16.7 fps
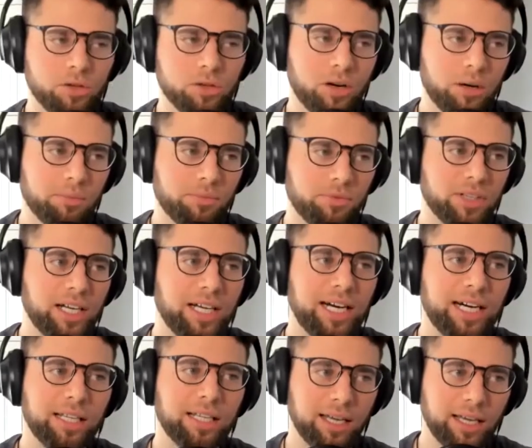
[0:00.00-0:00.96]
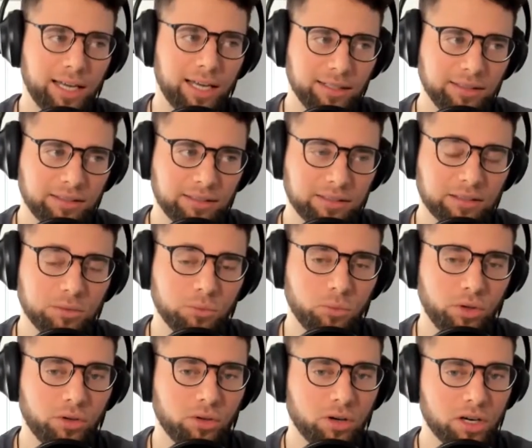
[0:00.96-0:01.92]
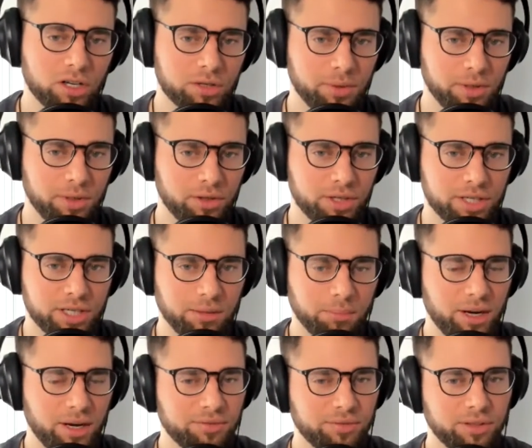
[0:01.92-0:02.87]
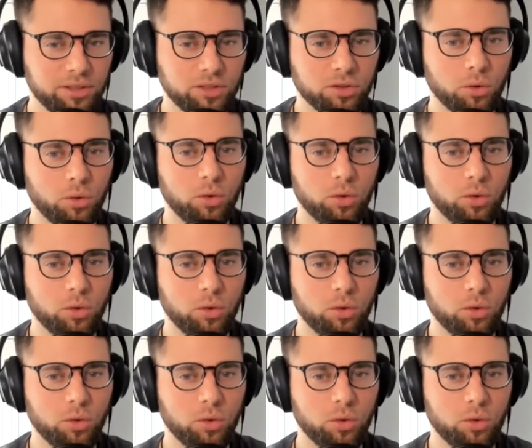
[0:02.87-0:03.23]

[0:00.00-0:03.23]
come flying out of the gates with your entrepreneurship efforts?